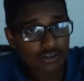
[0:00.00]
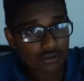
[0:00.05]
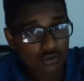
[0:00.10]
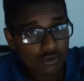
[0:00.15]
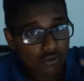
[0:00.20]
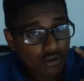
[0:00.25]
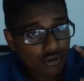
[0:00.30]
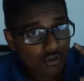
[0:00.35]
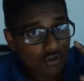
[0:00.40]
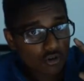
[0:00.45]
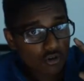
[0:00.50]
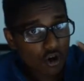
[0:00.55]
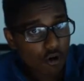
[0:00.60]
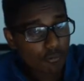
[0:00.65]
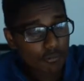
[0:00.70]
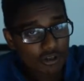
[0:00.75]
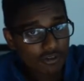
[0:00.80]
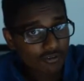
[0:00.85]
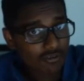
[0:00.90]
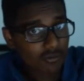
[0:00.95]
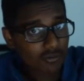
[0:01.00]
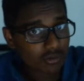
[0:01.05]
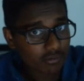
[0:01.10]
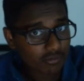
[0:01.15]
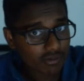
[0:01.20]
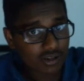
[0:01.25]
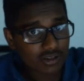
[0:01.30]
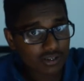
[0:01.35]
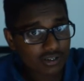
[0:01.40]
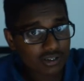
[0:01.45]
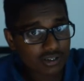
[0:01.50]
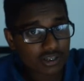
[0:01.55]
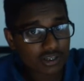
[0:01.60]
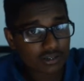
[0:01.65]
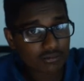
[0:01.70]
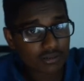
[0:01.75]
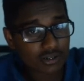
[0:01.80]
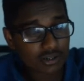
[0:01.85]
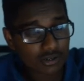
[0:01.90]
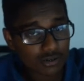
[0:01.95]
Do not copy from the mark
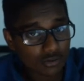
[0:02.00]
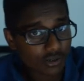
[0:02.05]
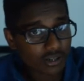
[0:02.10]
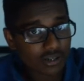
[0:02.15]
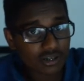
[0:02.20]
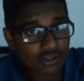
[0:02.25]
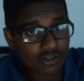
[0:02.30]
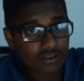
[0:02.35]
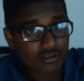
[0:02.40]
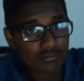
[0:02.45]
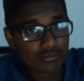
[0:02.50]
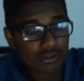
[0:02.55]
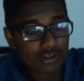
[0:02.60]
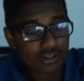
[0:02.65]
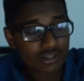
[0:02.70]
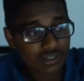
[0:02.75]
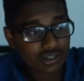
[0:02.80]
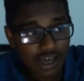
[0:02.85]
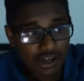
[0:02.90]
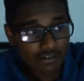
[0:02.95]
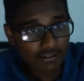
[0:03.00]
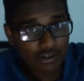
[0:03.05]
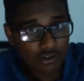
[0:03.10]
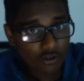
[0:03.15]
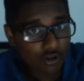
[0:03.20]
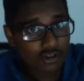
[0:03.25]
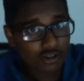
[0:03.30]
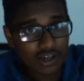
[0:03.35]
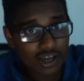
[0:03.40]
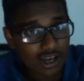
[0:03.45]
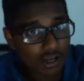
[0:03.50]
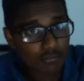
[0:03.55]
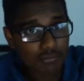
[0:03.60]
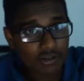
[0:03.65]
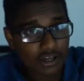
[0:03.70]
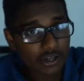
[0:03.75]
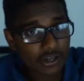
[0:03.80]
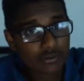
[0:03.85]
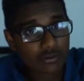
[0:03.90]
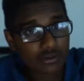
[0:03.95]
scheme and do it, because that will not help
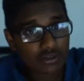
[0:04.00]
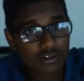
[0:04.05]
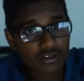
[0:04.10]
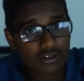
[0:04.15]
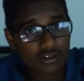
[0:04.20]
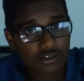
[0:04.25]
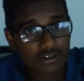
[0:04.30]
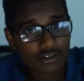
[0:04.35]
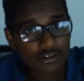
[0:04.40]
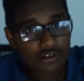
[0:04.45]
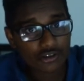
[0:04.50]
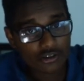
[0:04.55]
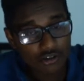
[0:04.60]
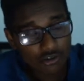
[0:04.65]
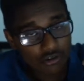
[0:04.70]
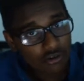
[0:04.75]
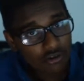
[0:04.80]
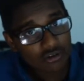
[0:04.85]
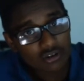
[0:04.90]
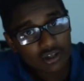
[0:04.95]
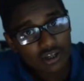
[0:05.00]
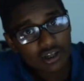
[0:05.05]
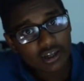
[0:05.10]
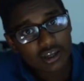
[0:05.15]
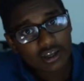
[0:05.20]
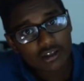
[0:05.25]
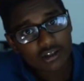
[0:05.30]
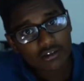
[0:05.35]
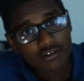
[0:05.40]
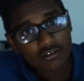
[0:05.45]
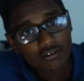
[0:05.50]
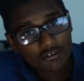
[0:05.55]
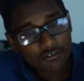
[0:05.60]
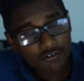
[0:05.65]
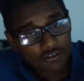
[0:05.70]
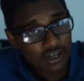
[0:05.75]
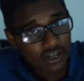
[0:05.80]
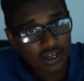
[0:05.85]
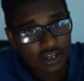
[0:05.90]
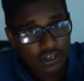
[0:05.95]
anyone. You're only like
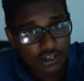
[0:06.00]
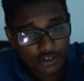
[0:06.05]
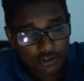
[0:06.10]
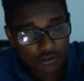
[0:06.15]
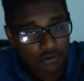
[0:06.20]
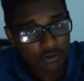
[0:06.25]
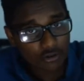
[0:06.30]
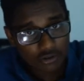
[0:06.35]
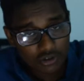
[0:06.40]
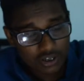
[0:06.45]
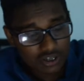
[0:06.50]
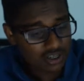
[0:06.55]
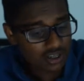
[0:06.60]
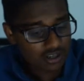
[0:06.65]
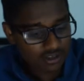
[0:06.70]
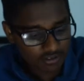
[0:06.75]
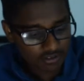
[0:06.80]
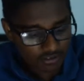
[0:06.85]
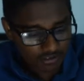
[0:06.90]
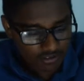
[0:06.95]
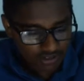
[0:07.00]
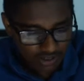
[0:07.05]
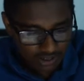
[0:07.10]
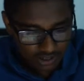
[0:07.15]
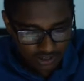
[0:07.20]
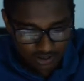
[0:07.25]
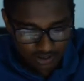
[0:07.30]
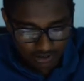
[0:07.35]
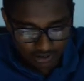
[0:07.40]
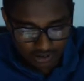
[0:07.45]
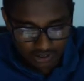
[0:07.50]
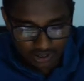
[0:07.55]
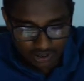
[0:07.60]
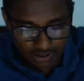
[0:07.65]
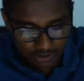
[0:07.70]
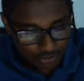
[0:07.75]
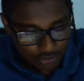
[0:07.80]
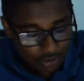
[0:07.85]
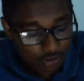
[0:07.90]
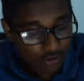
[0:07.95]
failing your own self, okay?
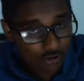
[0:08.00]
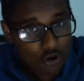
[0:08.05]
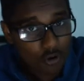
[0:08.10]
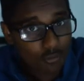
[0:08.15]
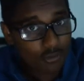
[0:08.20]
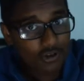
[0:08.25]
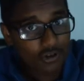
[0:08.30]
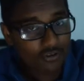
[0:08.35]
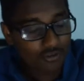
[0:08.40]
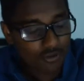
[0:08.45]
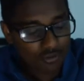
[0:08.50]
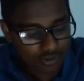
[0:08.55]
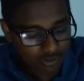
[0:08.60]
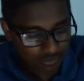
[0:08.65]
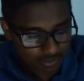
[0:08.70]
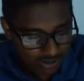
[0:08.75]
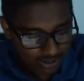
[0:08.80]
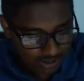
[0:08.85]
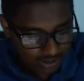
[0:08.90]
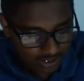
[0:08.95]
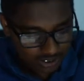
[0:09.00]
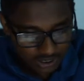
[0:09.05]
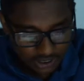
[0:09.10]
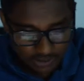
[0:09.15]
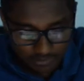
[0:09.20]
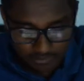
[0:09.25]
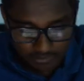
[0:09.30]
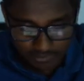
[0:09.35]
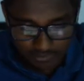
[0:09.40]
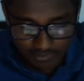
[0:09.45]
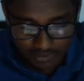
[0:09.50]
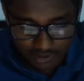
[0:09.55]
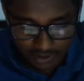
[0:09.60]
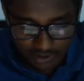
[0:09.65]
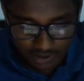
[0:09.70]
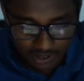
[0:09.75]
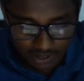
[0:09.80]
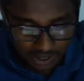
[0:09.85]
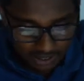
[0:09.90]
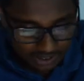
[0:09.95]
Do not copy off from the mark scheme,
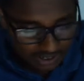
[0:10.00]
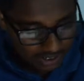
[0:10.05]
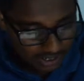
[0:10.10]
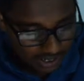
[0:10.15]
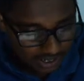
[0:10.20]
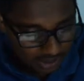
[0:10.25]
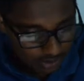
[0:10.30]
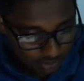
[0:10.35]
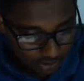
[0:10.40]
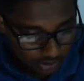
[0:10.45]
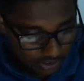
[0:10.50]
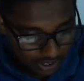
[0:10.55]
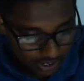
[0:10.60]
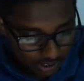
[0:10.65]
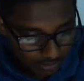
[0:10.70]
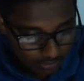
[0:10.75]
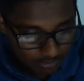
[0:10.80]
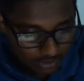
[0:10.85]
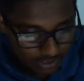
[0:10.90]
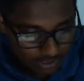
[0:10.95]
as that will not help.